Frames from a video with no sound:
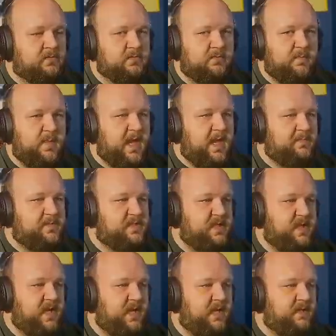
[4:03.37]
maps
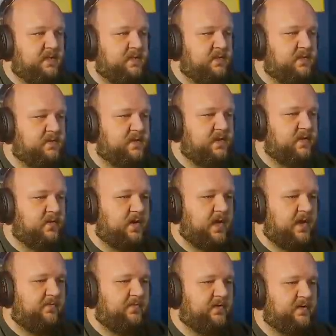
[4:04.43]
yet, so I
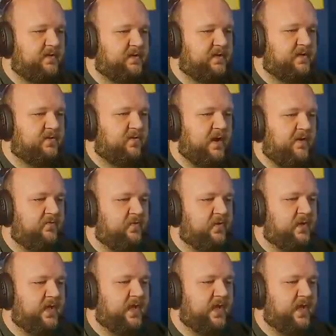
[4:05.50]
don't have really